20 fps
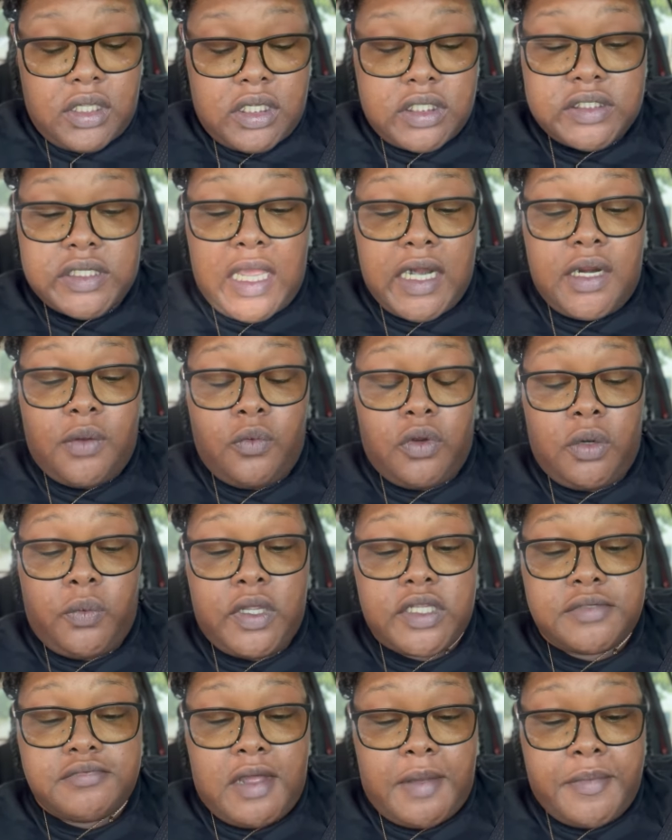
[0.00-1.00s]
Cause I didn't want to
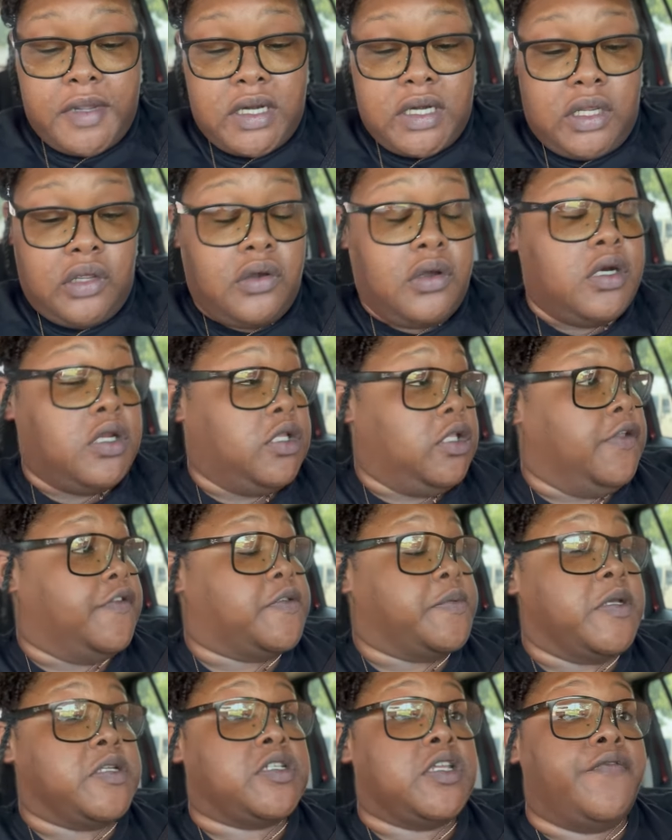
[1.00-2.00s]
waste my money on it,
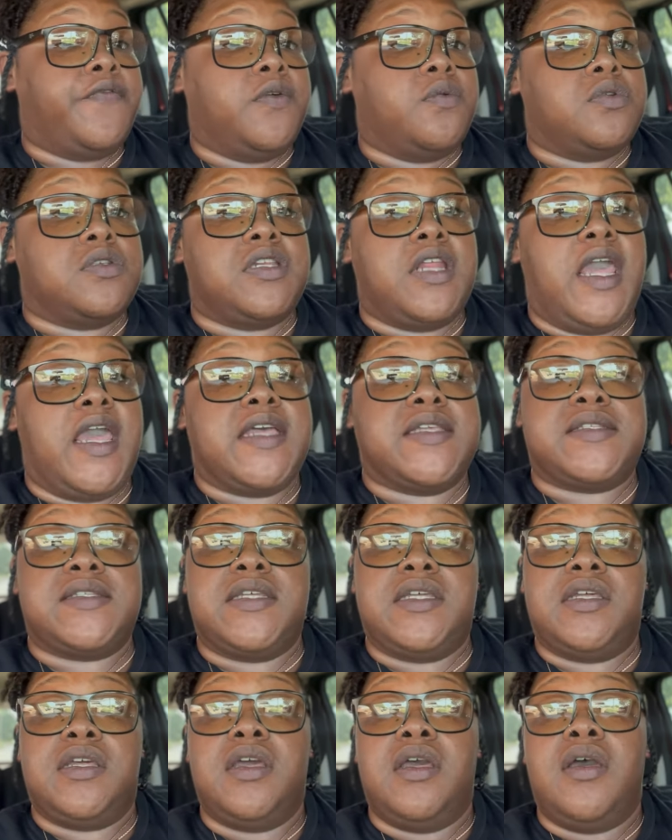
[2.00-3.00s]
especially if it was nasty.